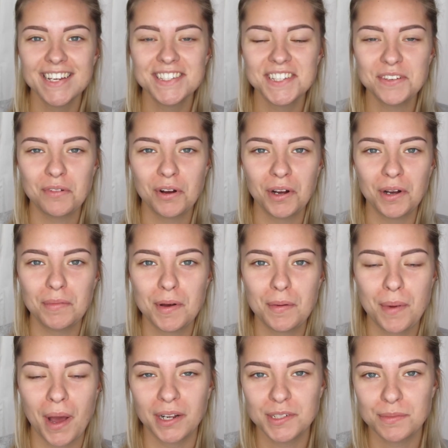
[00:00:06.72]
and welcome
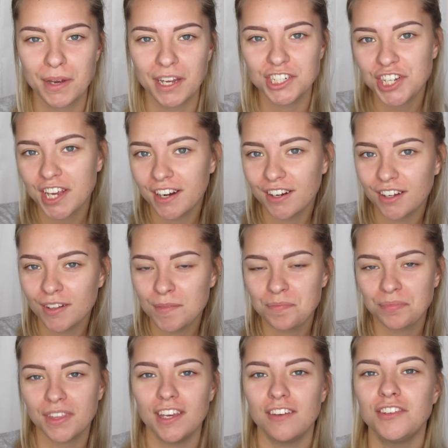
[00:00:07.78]
back to my channel.
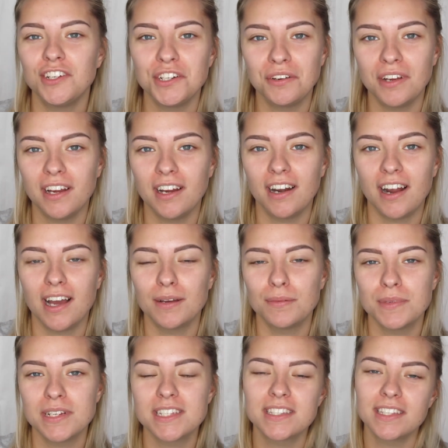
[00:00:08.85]
If you're new here,
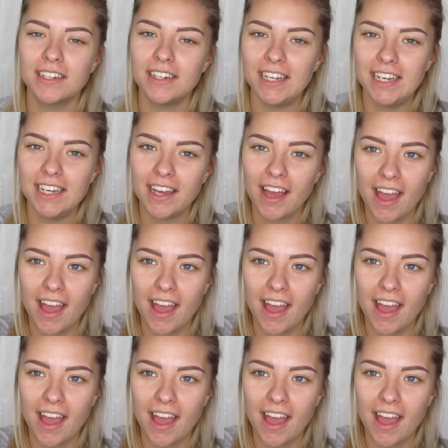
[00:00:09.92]
I'm Sydney